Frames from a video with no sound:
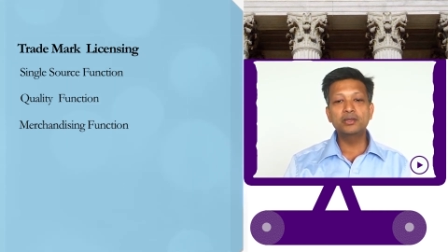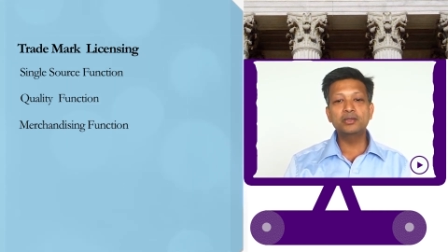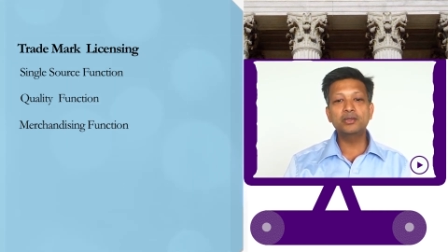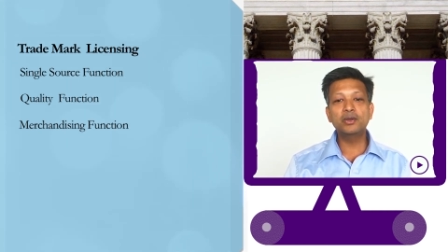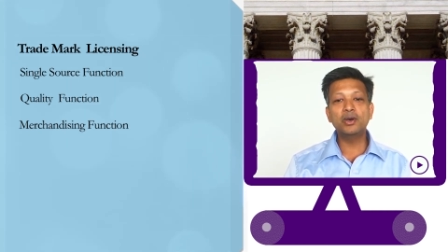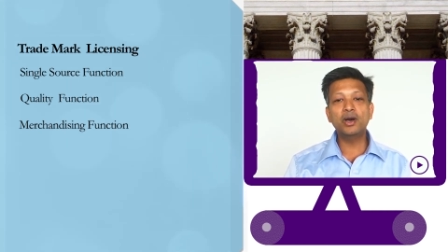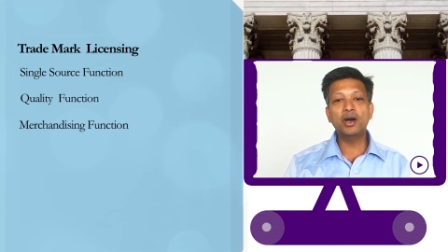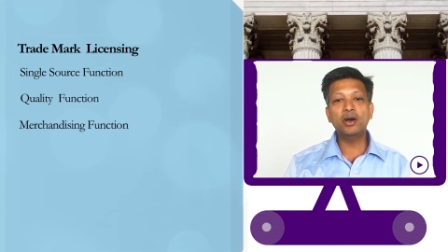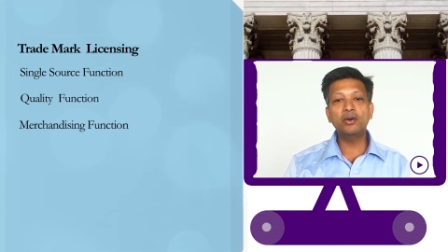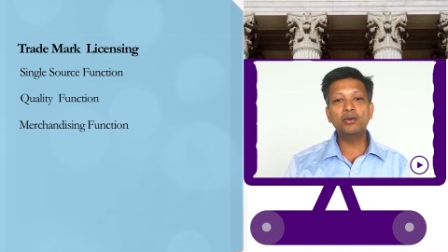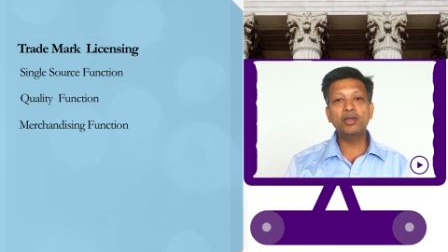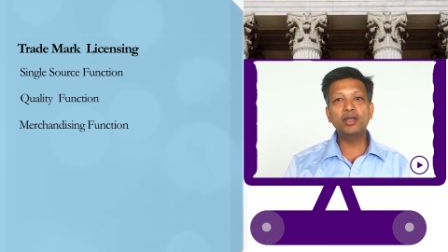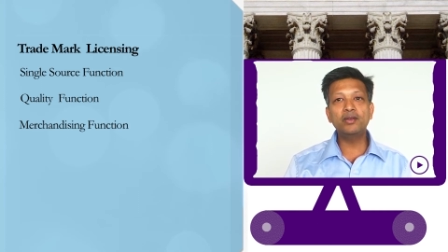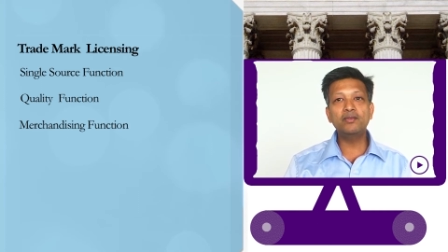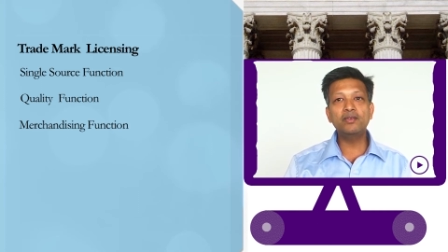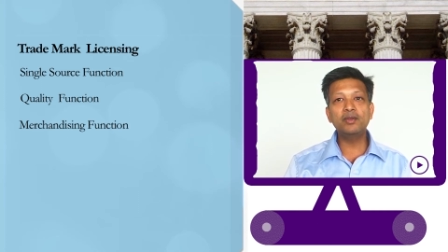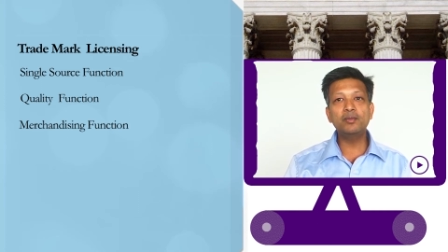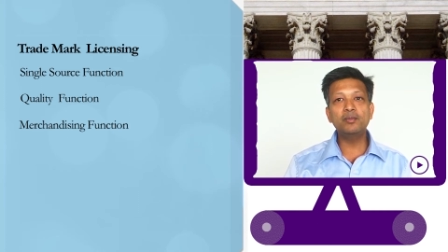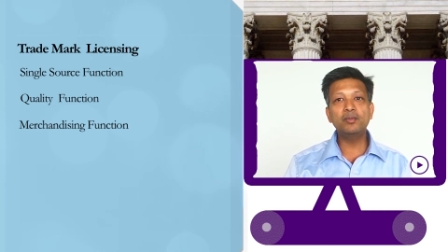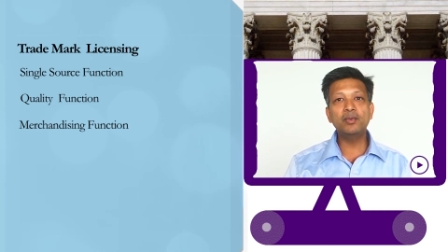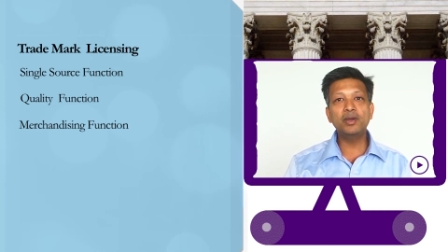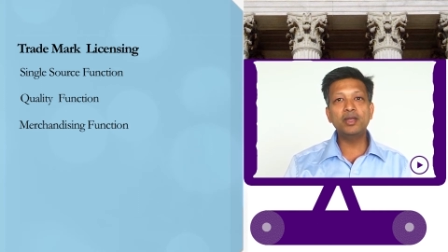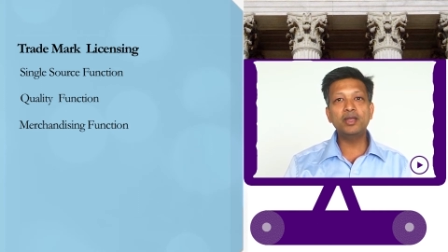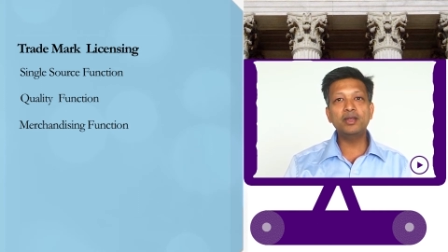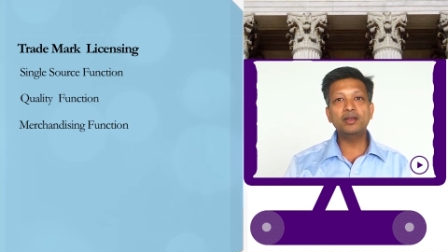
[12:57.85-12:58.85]
So how can we
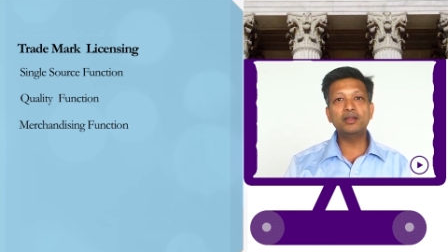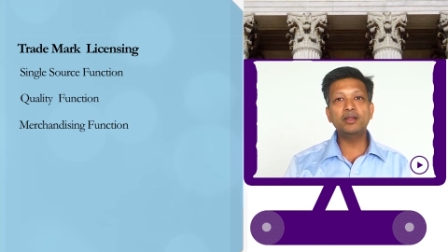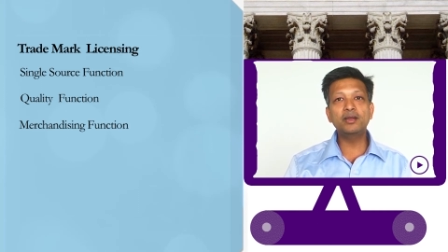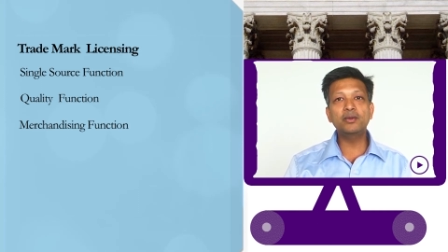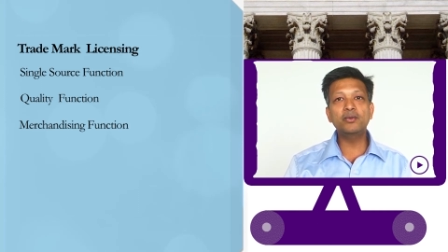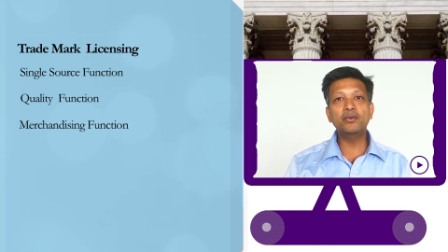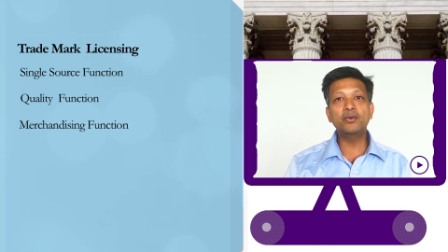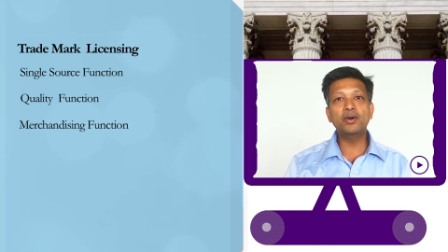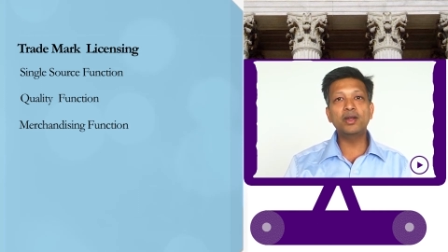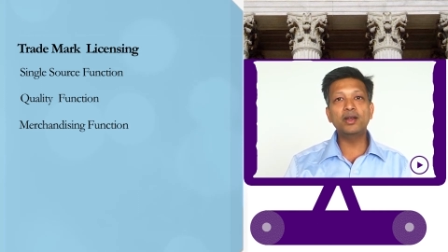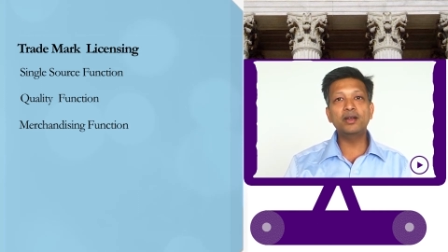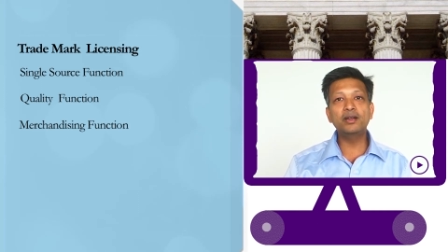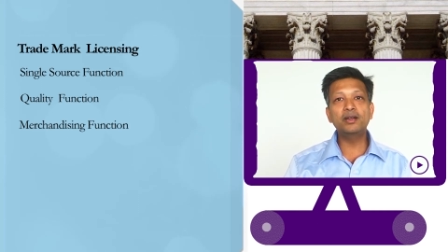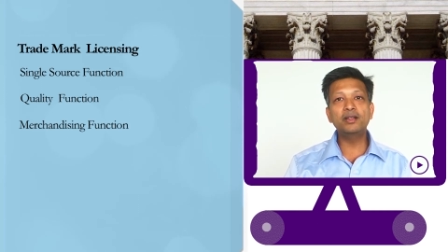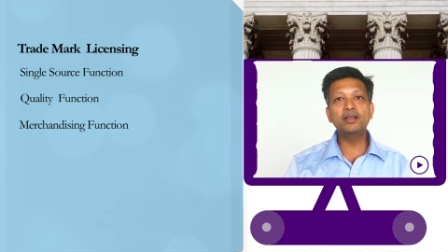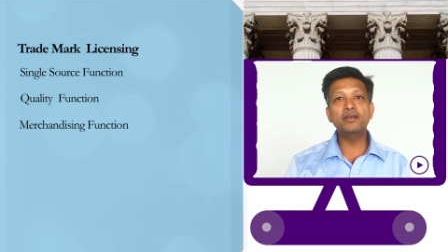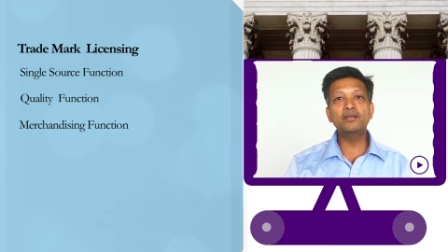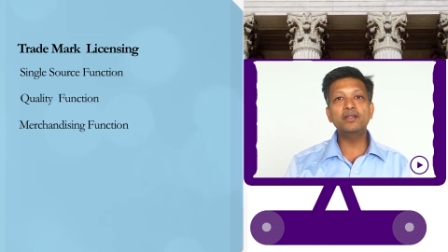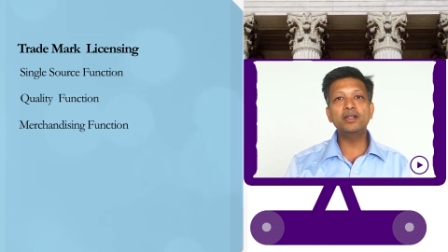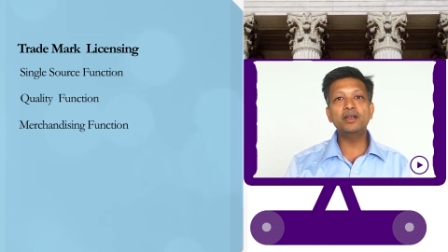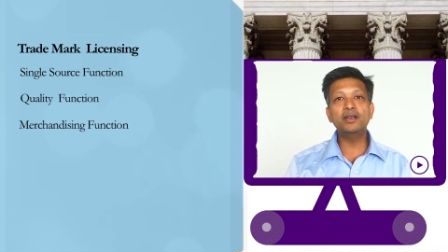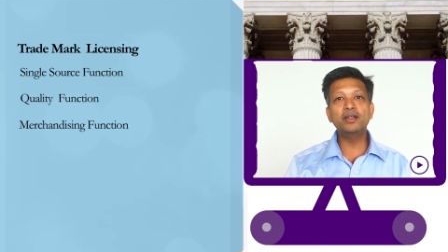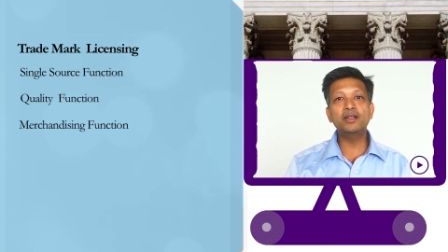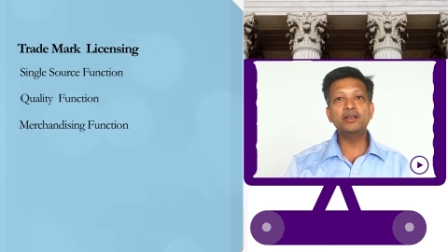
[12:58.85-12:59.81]
measure the quality of the